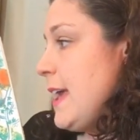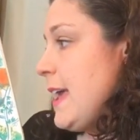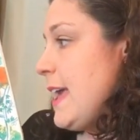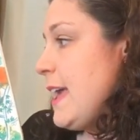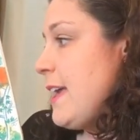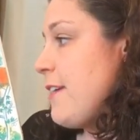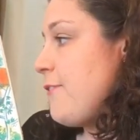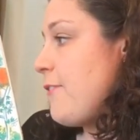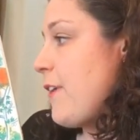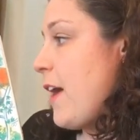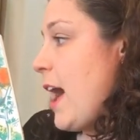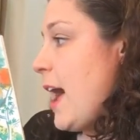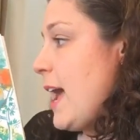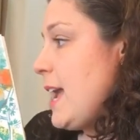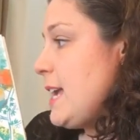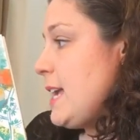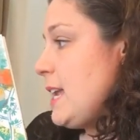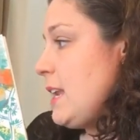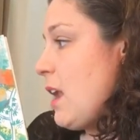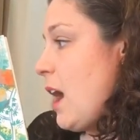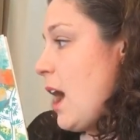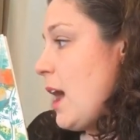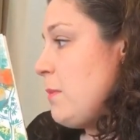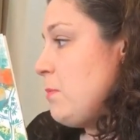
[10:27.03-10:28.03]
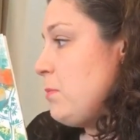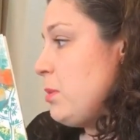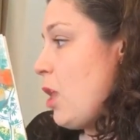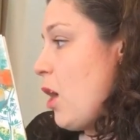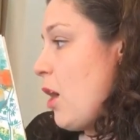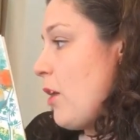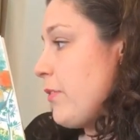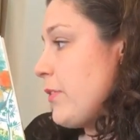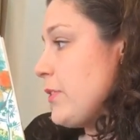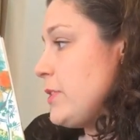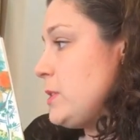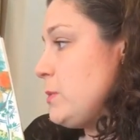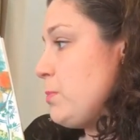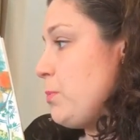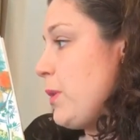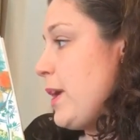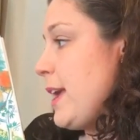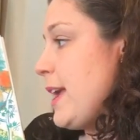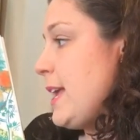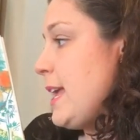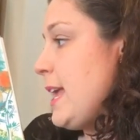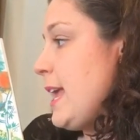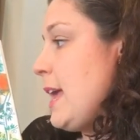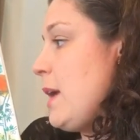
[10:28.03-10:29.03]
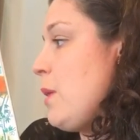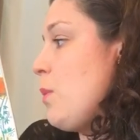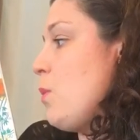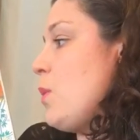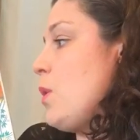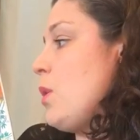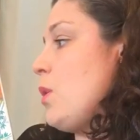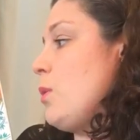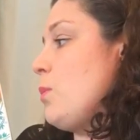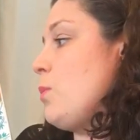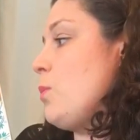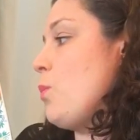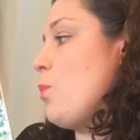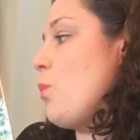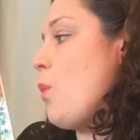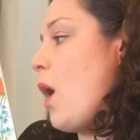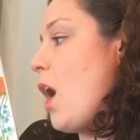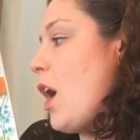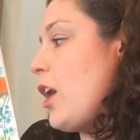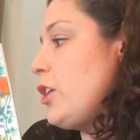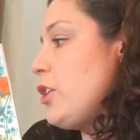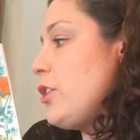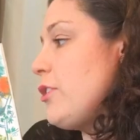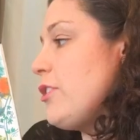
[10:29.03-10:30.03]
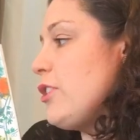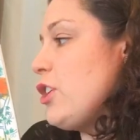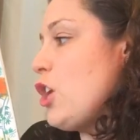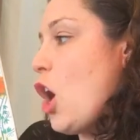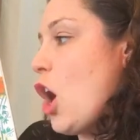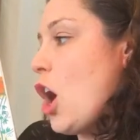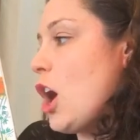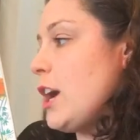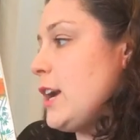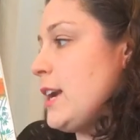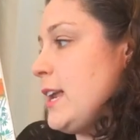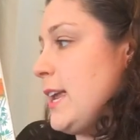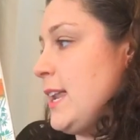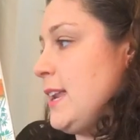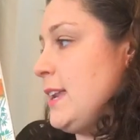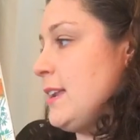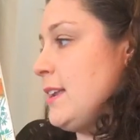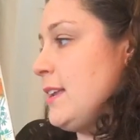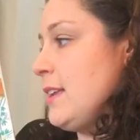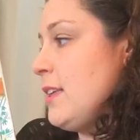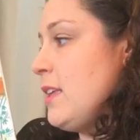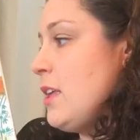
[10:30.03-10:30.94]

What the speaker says: If I can unblock the spring, it will water the garden.